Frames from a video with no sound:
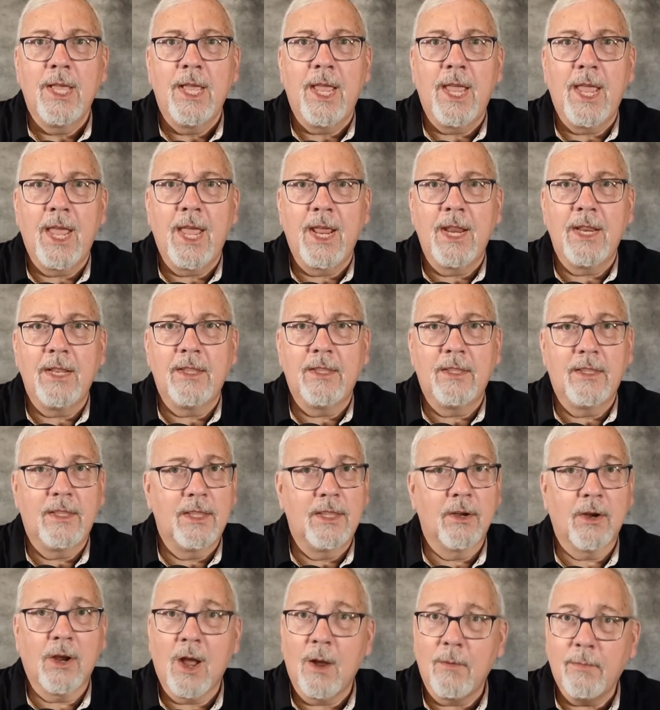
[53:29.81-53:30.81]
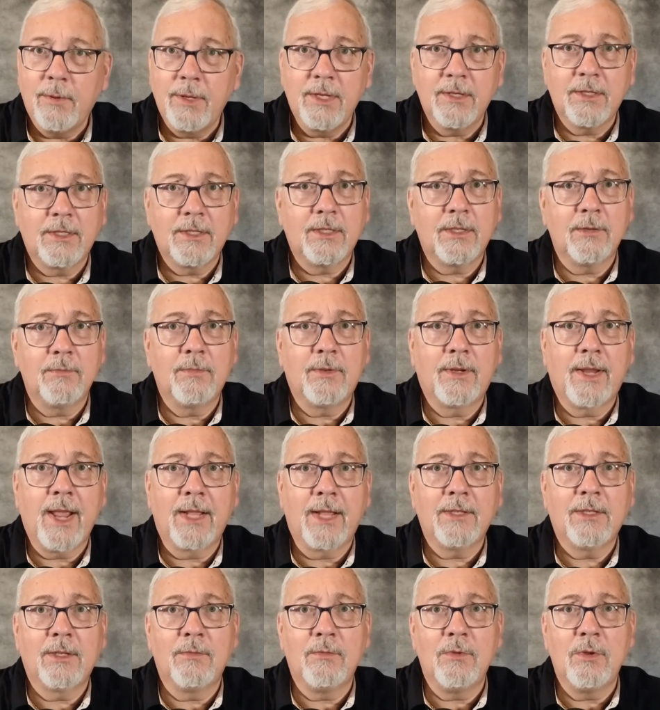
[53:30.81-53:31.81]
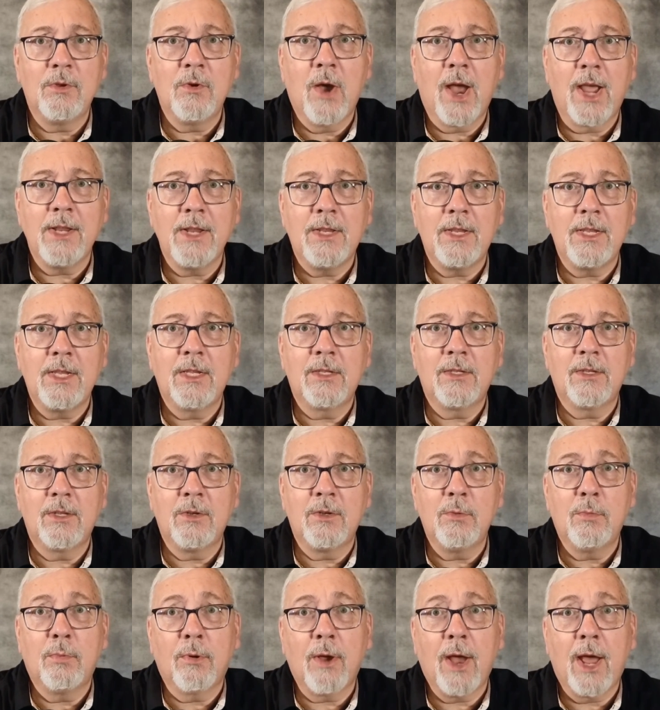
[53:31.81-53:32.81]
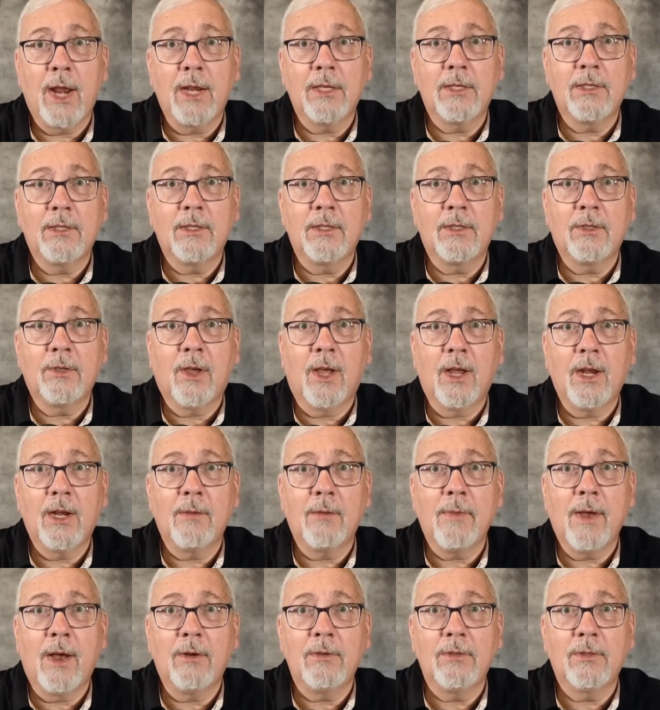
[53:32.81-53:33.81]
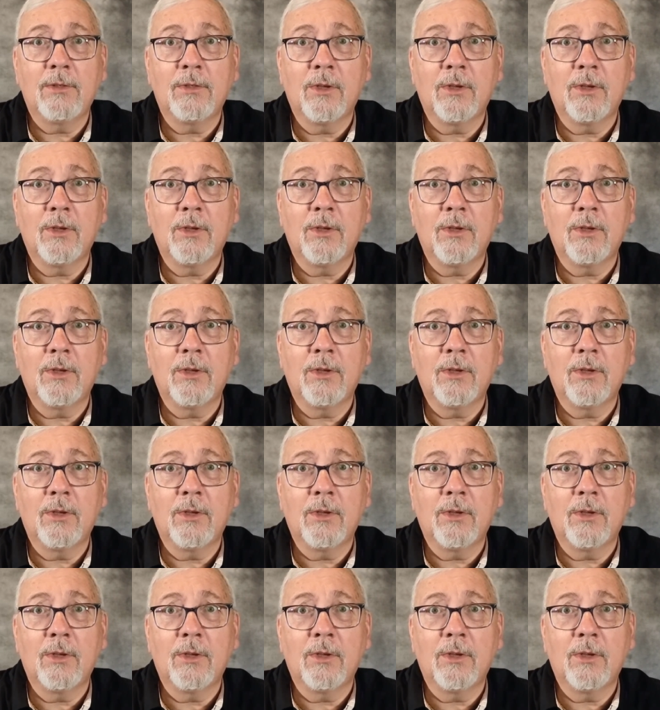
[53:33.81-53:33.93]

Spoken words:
and their company has got some new ideas and new products to talk about.